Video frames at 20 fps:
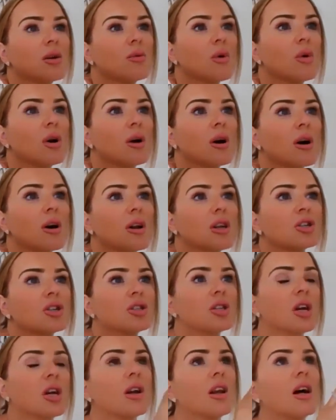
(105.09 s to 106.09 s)
Why can't I
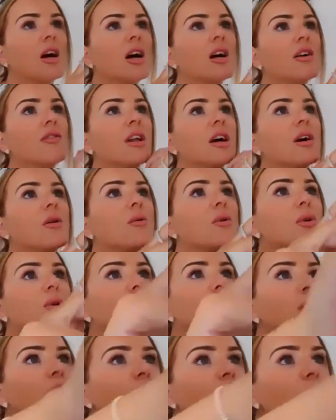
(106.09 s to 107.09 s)
just go live now? What
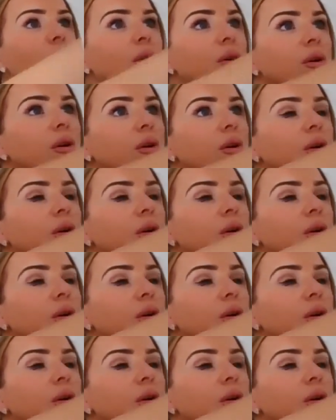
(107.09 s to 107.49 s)
do I do?